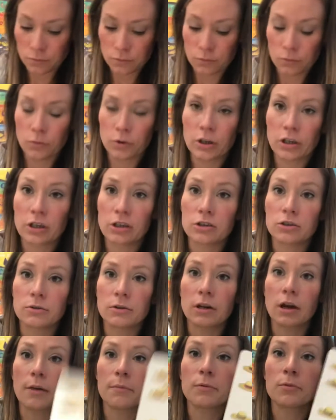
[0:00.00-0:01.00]
We're going to do a
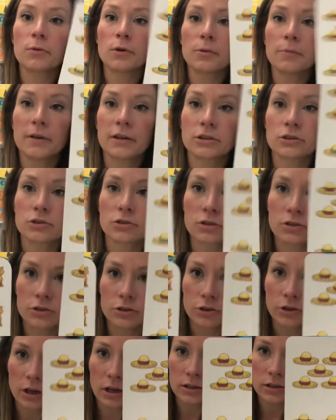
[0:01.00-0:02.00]
couple more pictures because
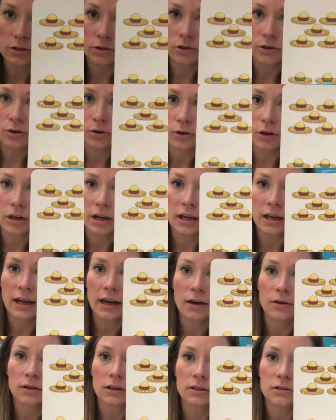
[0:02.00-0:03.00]
you guys are so good at
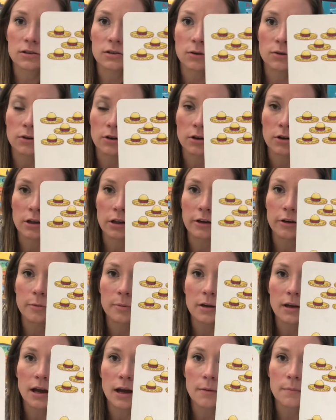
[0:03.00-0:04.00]
counting. So they're a little
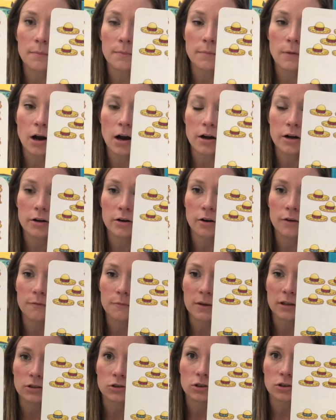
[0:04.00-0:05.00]
bit harder of
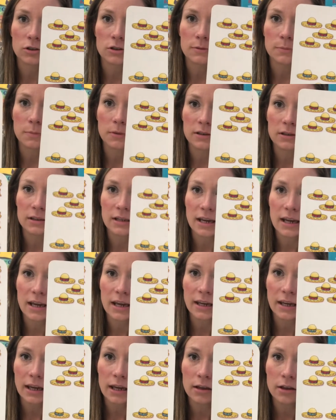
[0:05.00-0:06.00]
pictures, but
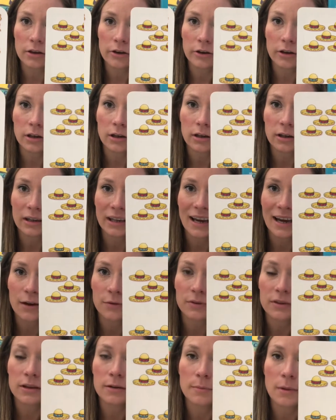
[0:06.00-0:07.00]
take a look,
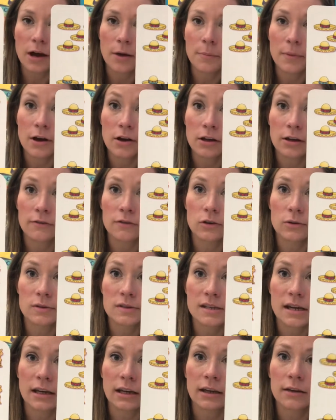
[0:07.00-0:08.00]
count them up. I'll give you a
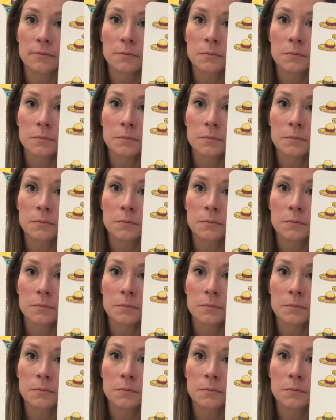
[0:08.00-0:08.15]
second.